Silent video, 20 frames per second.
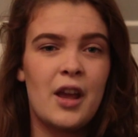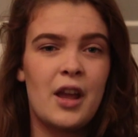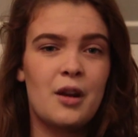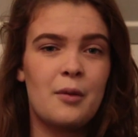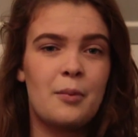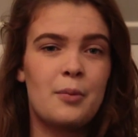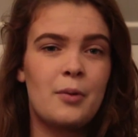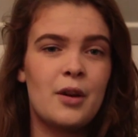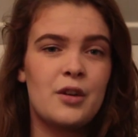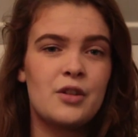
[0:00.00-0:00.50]
and
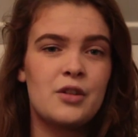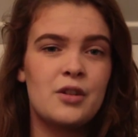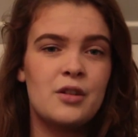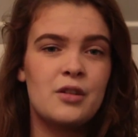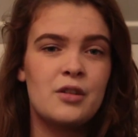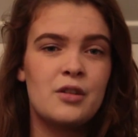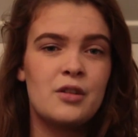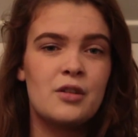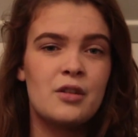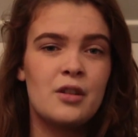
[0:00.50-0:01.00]

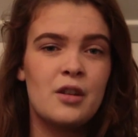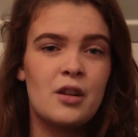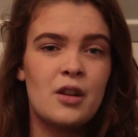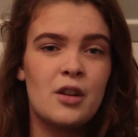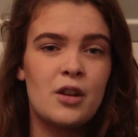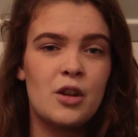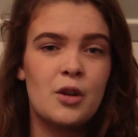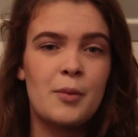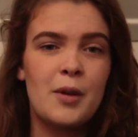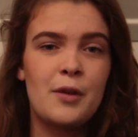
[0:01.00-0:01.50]
oppressions,
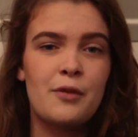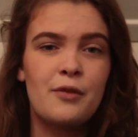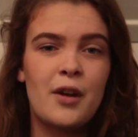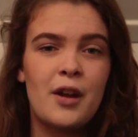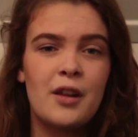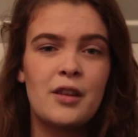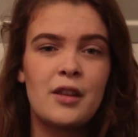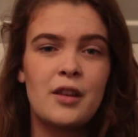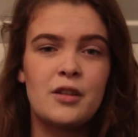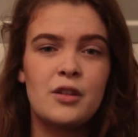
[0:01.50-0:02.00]
you may
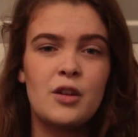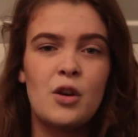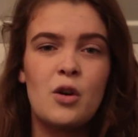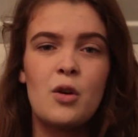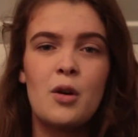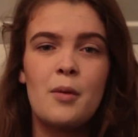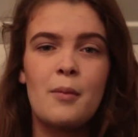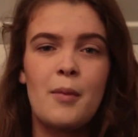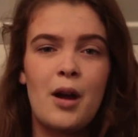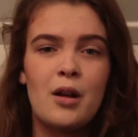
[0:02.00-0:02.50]
find that no
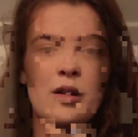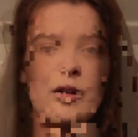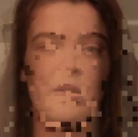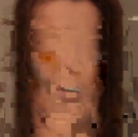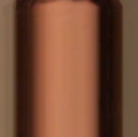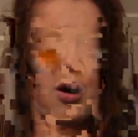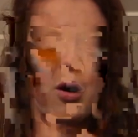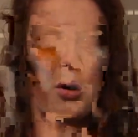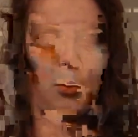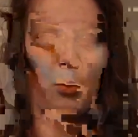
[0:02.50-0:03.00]
amount of
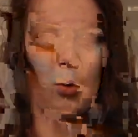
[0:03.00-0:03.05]
hard